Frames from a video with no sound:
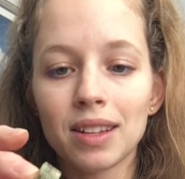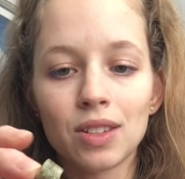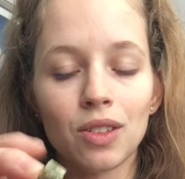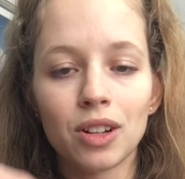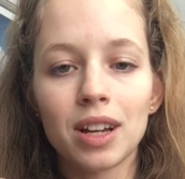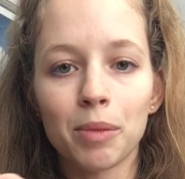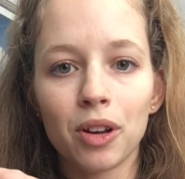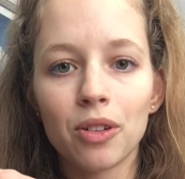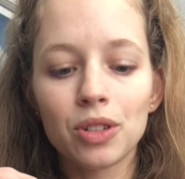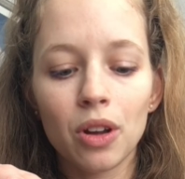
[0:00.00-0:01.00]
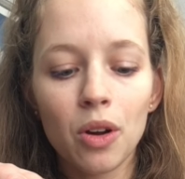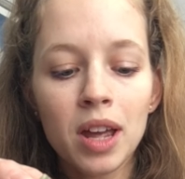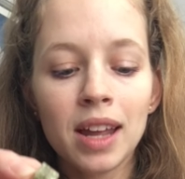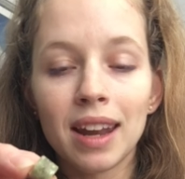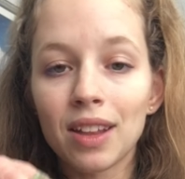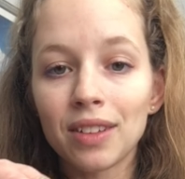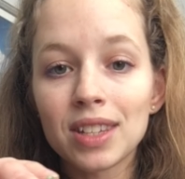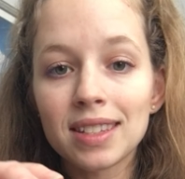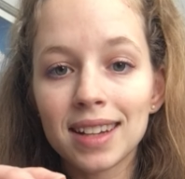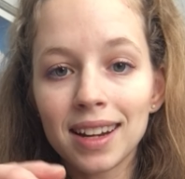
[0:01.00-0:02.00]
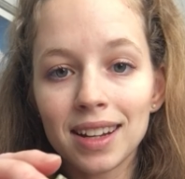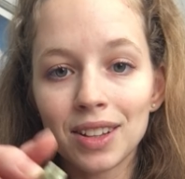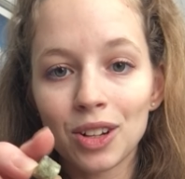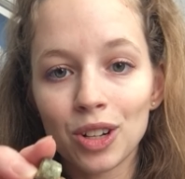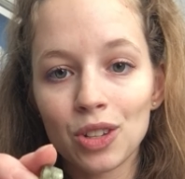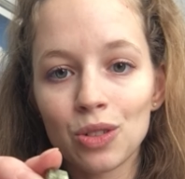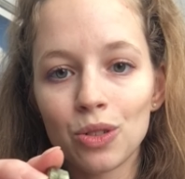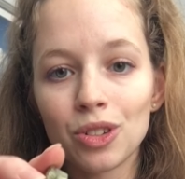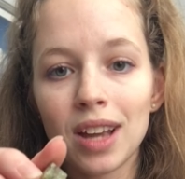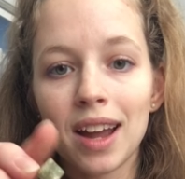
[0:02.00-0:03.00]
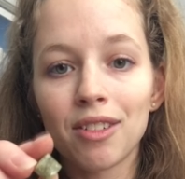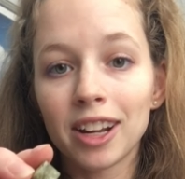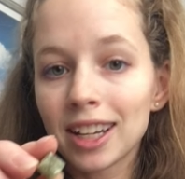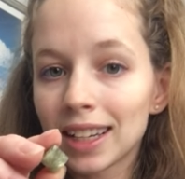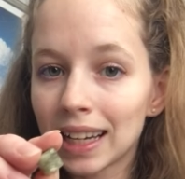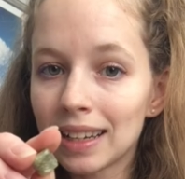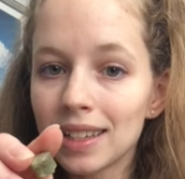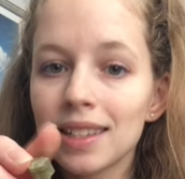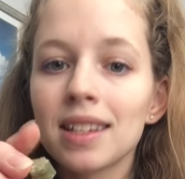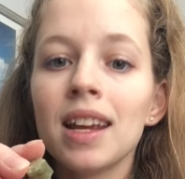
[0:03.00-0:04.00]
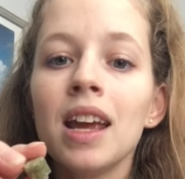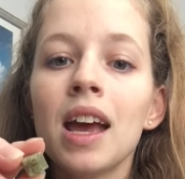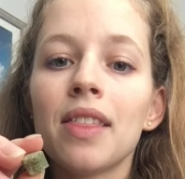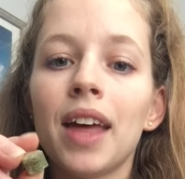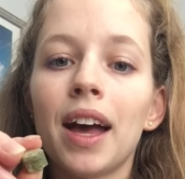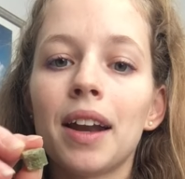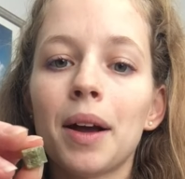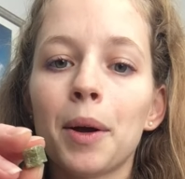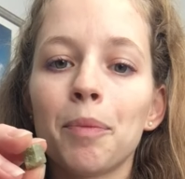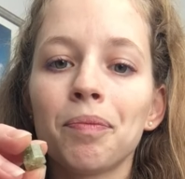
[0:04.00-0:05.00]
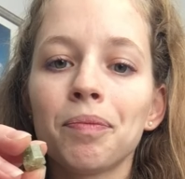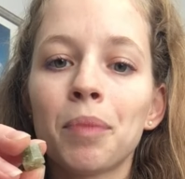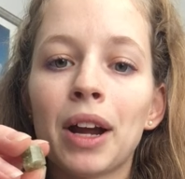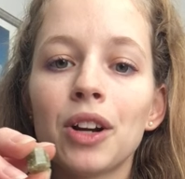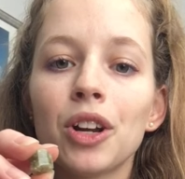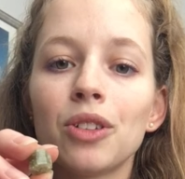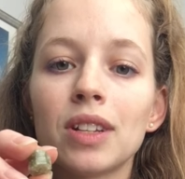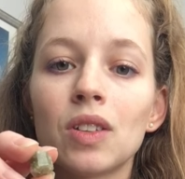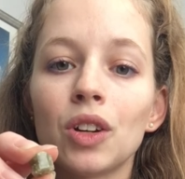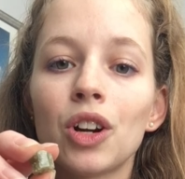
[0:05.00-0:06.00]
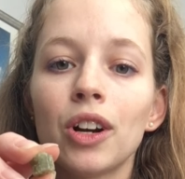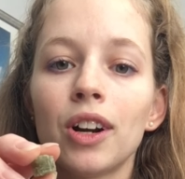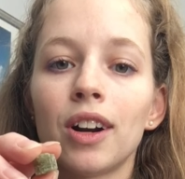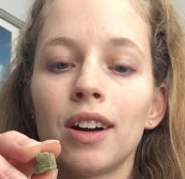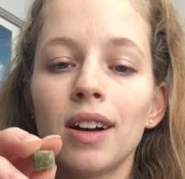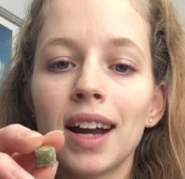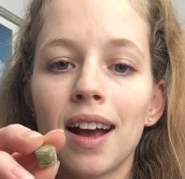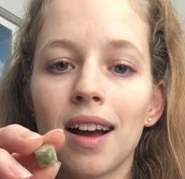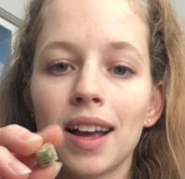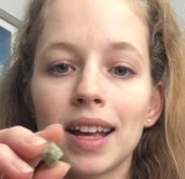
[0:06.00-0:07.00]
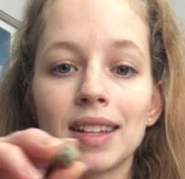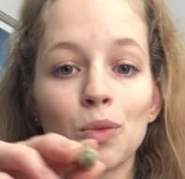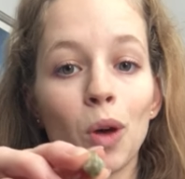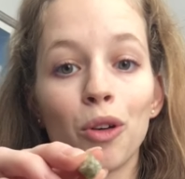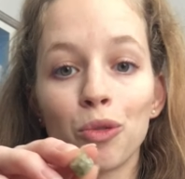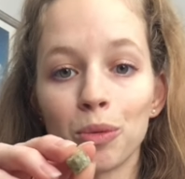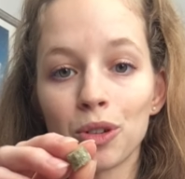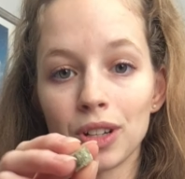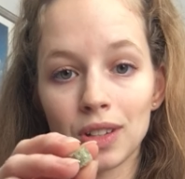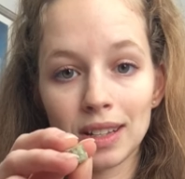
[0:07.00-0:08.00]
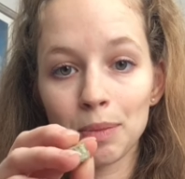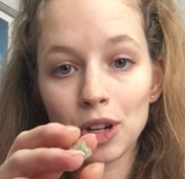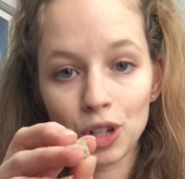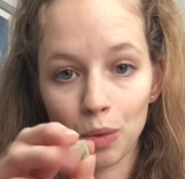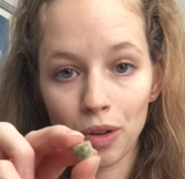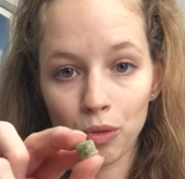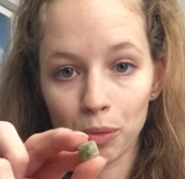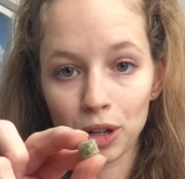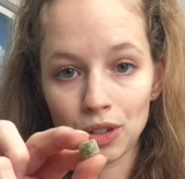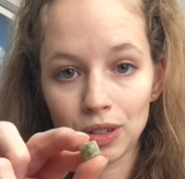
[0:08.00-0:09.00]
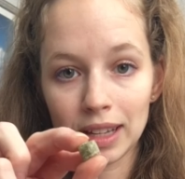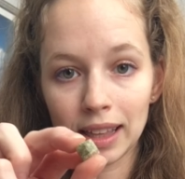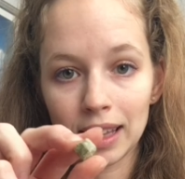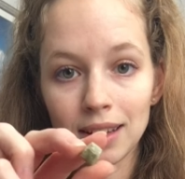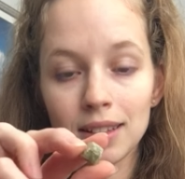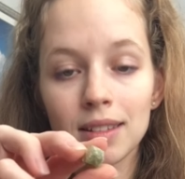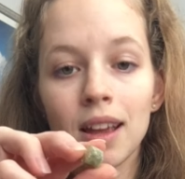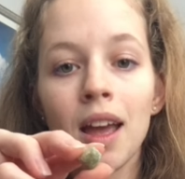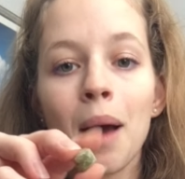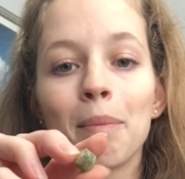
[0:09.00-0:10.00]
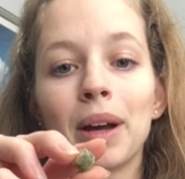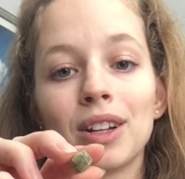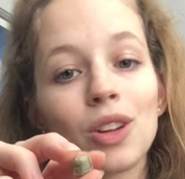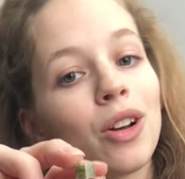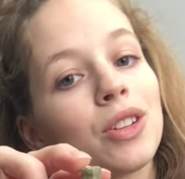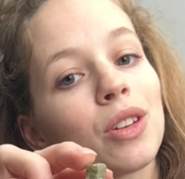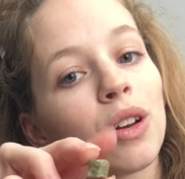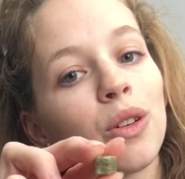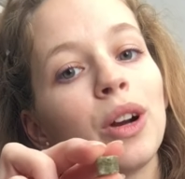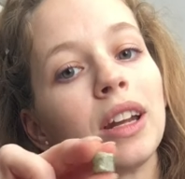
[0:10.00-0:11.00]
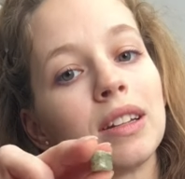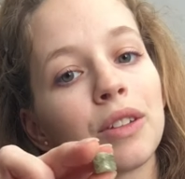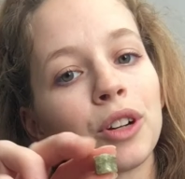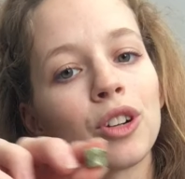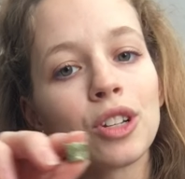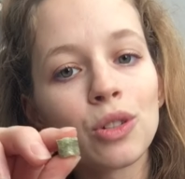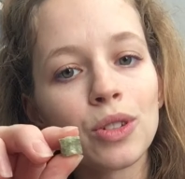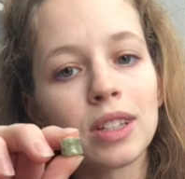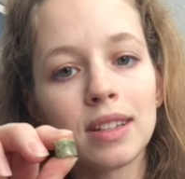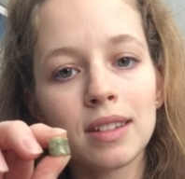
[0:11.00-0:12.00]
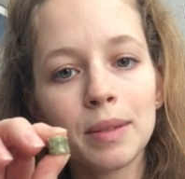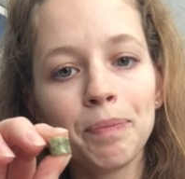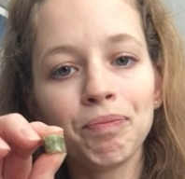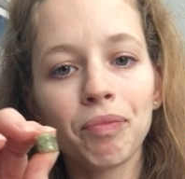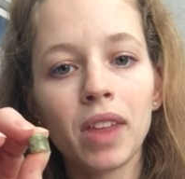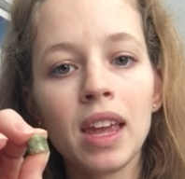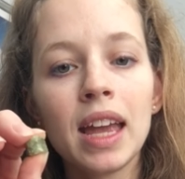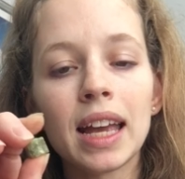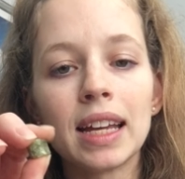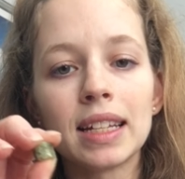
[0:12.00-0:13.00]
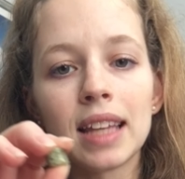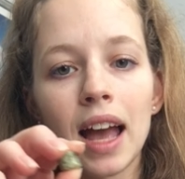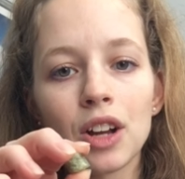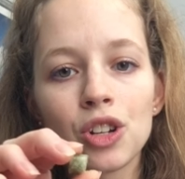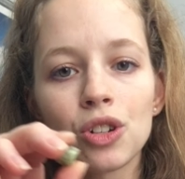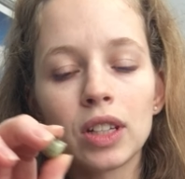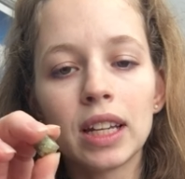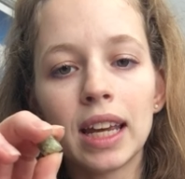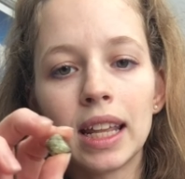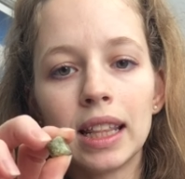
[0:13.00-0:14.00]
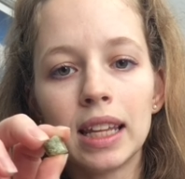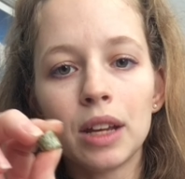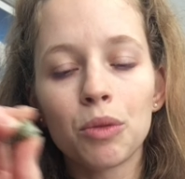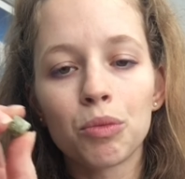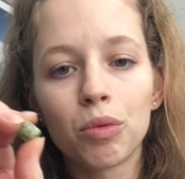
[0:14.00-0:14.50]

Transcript: this a long time ago, so now that I've studied the crystals, I recognize that peridot doesn't occur as well-formed crystals, especially well-formed crystals like this. But it's also in a different crystal system. It's actually in the